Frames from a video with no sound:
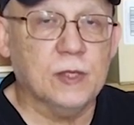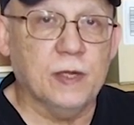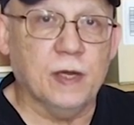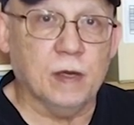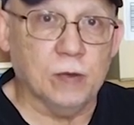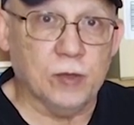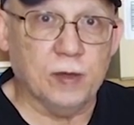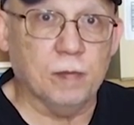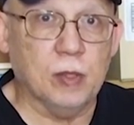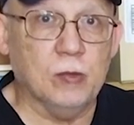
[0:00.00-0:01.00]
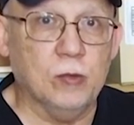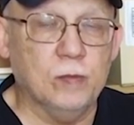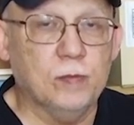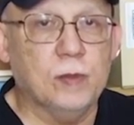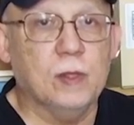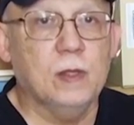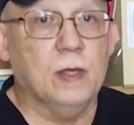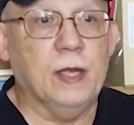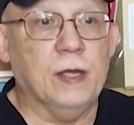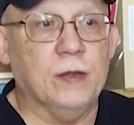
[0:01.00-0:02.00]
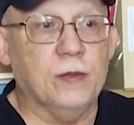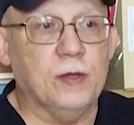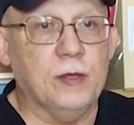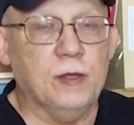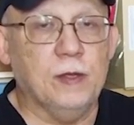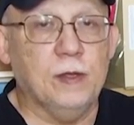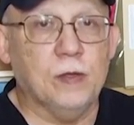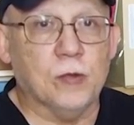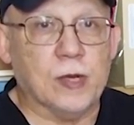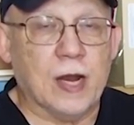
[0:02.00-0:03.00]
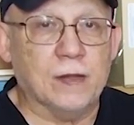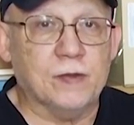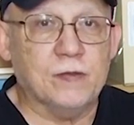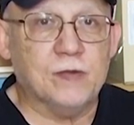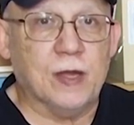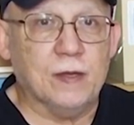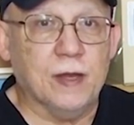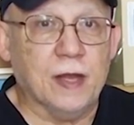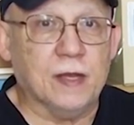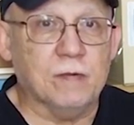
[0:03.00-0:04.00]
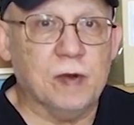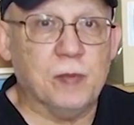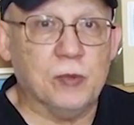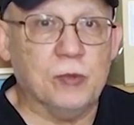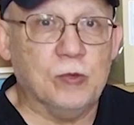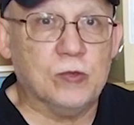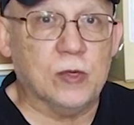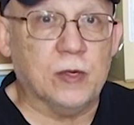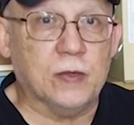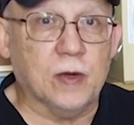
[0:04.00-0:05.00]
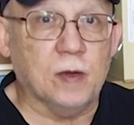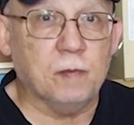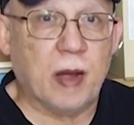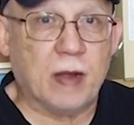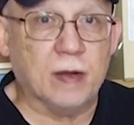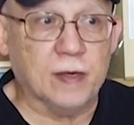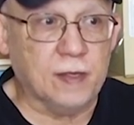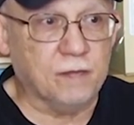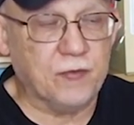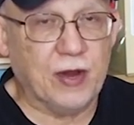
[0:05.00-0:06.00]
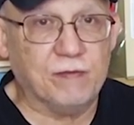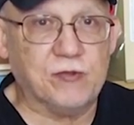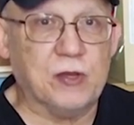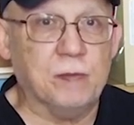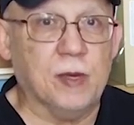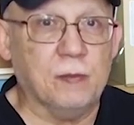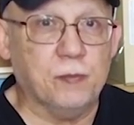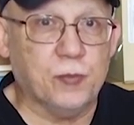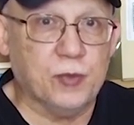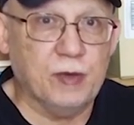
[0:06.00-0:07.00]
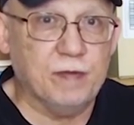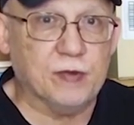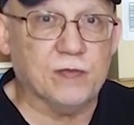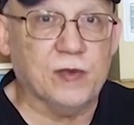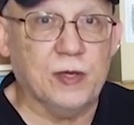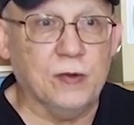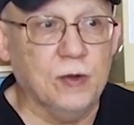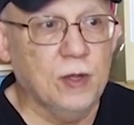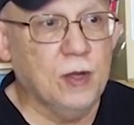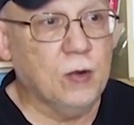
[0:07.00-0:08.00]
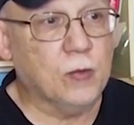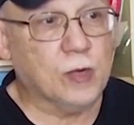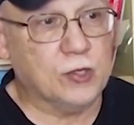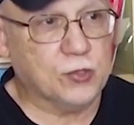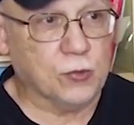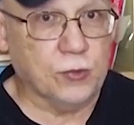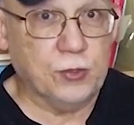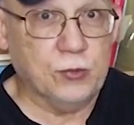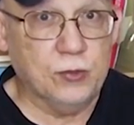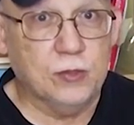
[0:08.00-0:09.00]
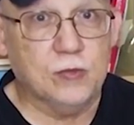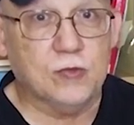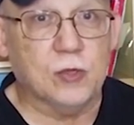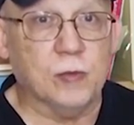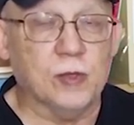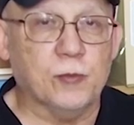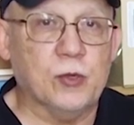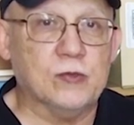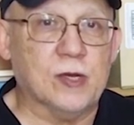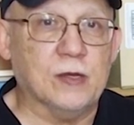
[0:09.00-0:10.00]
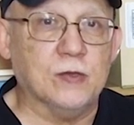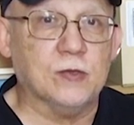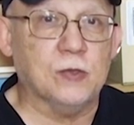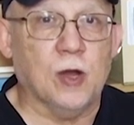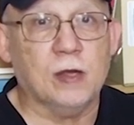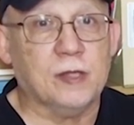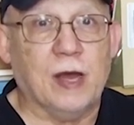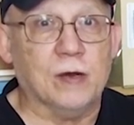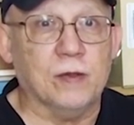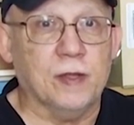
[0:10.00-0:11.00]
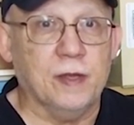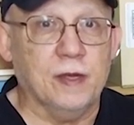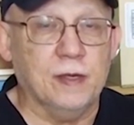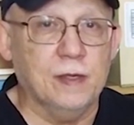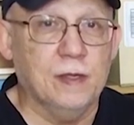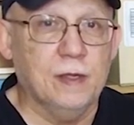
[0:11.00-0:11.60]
including blue. And the tonalities that it can reproduce are unparalleled. If you have seen my previous video where I showed you some of the prints that I just knocked out of the uh,